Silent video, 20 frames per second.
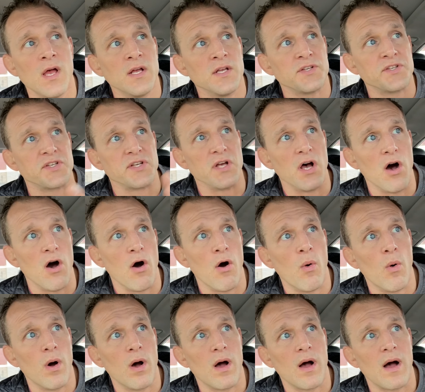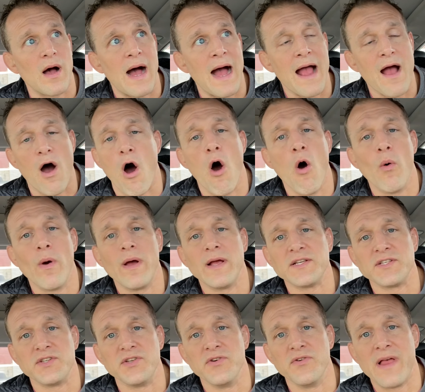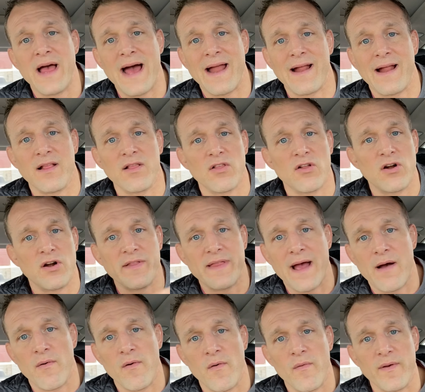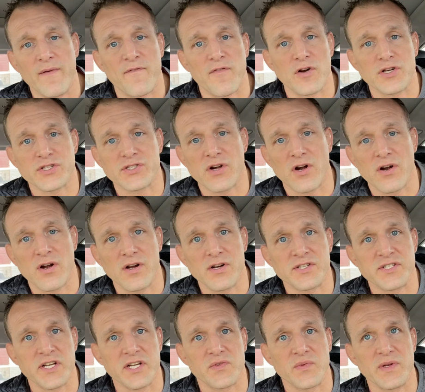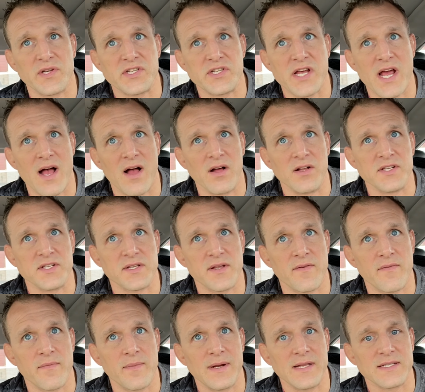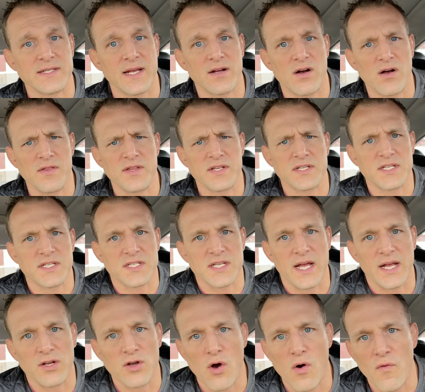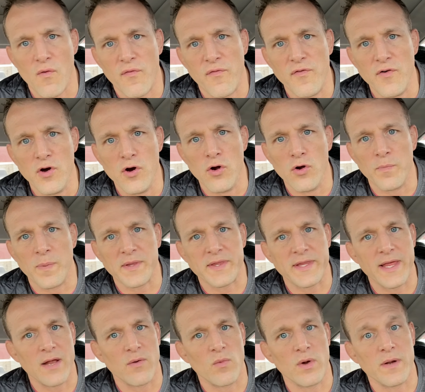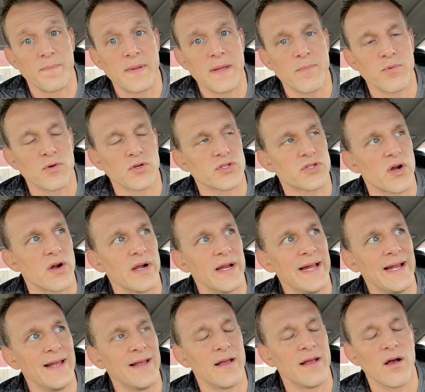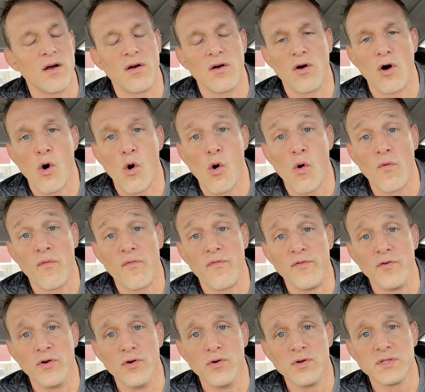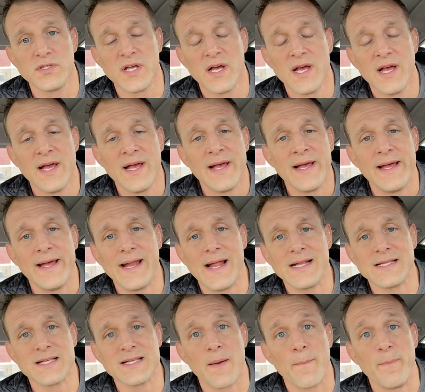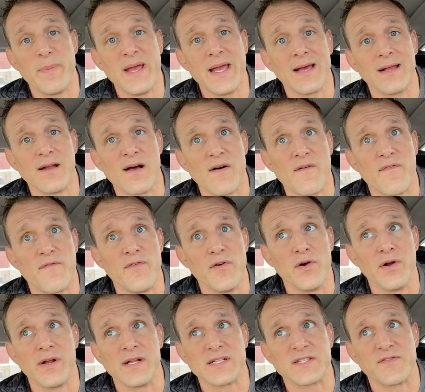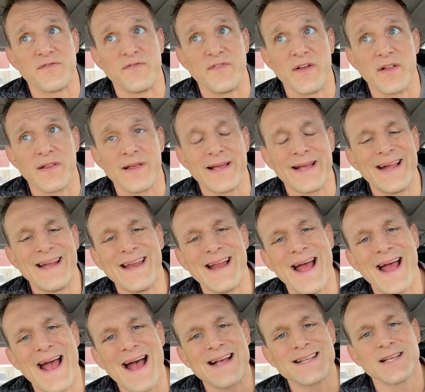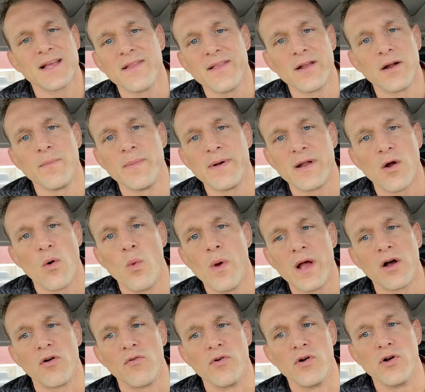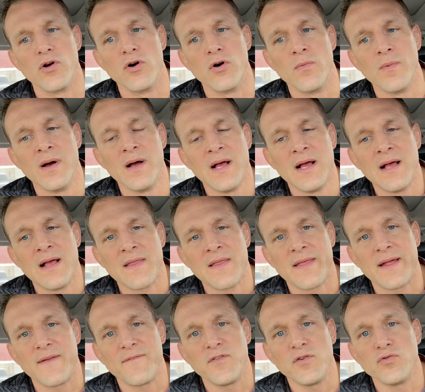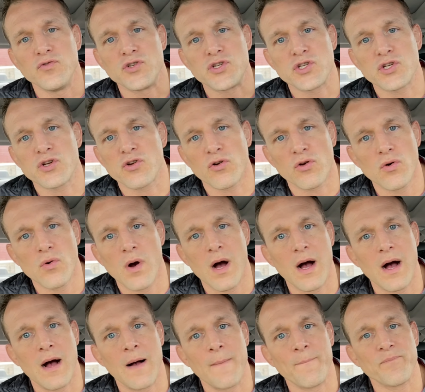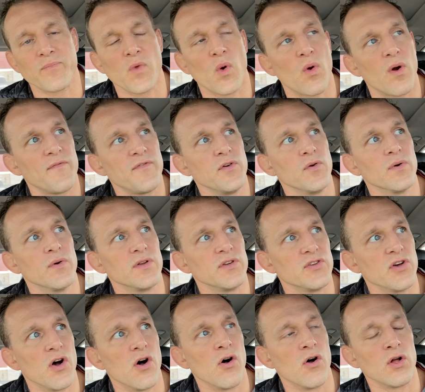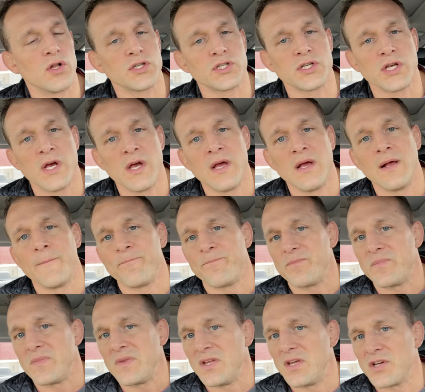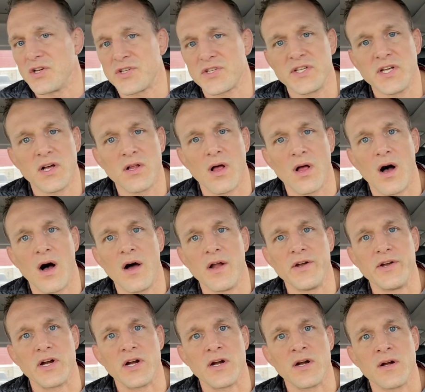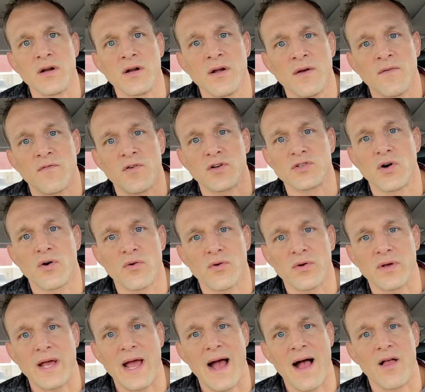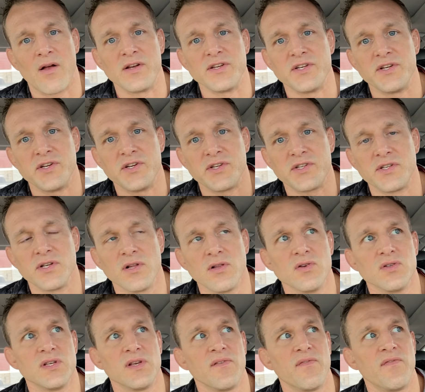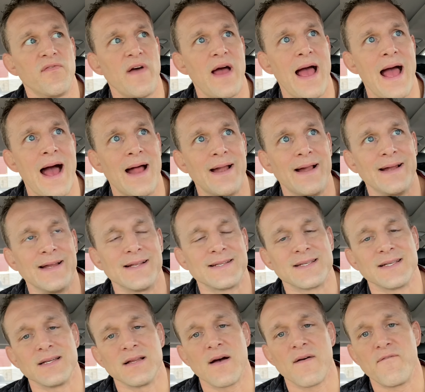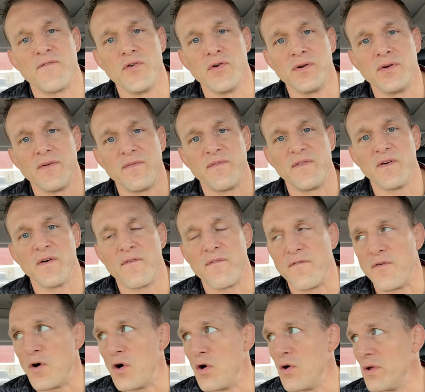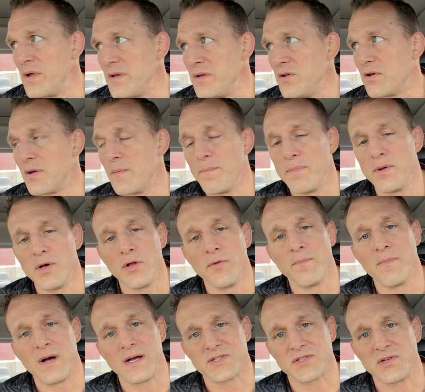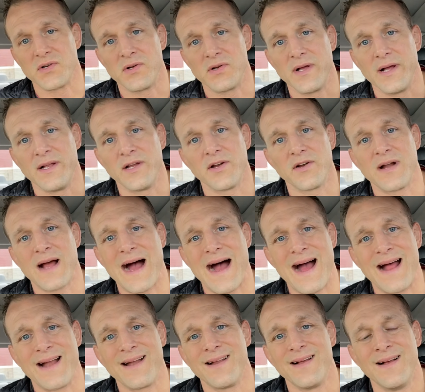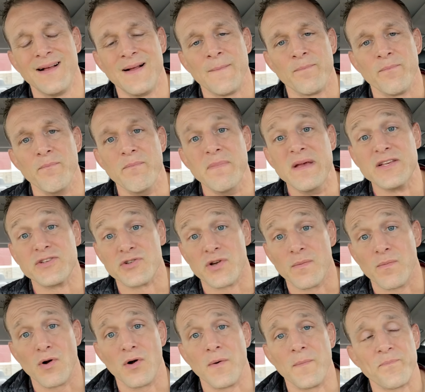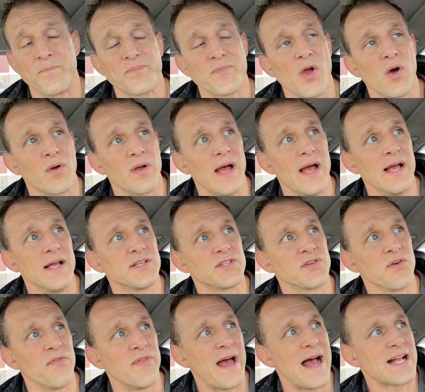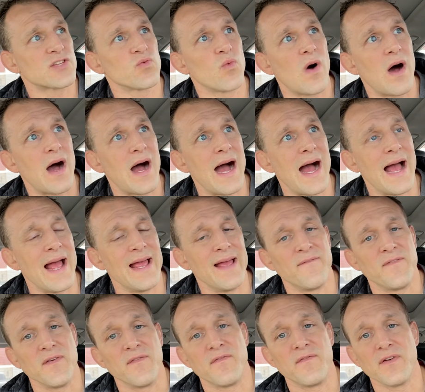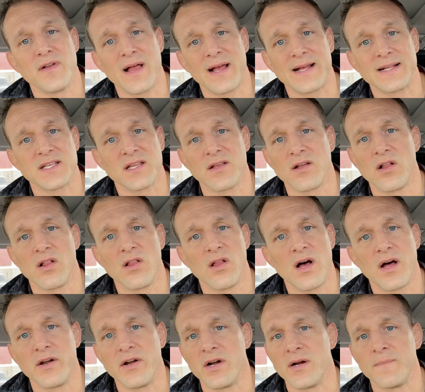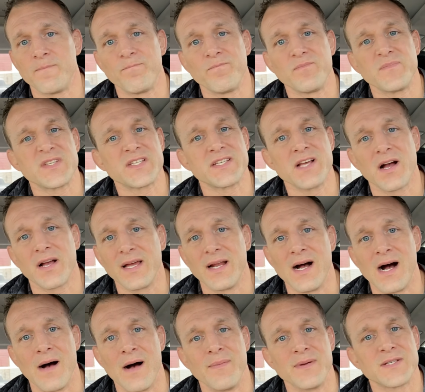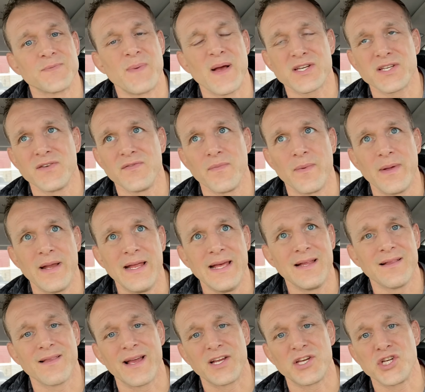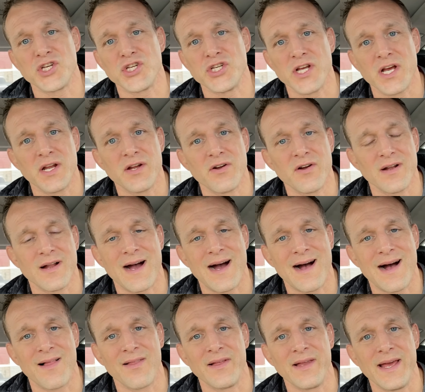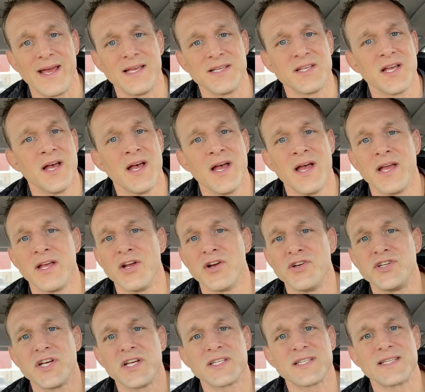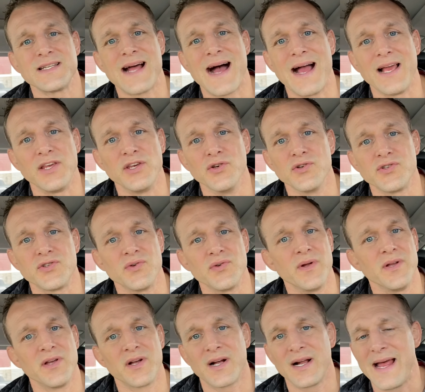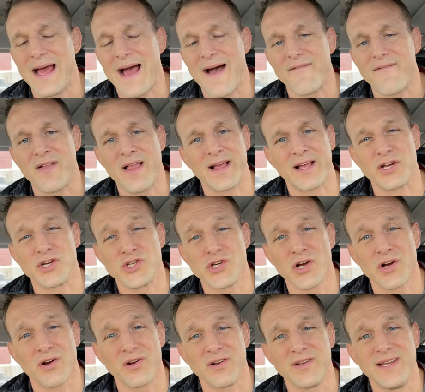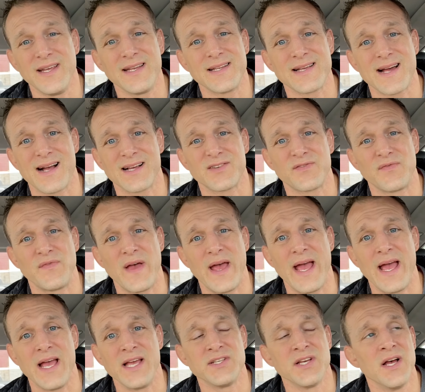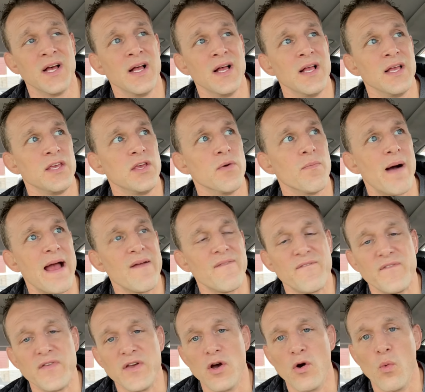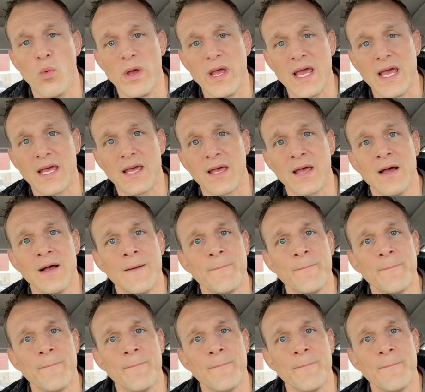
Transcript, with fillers: So I always do that. I learned that when we first start our six week challenges. Everybody's like, oh, this is like no food. But then when people start eating whole foods, it ends up being enough food and it's filling and it has a little bit of wiggle room that if you screw up or if you indulge, you're still under for total calories and you're still losing fat and it's enough food to feel full and you can build muscle and you're not miserable. Okay. So that's why if you feel like it's a little under, suck it up, especially if you've been eating like shit during the holidays. You're just not used to it. You're going to have like a sugar detox phase. You might feel weak.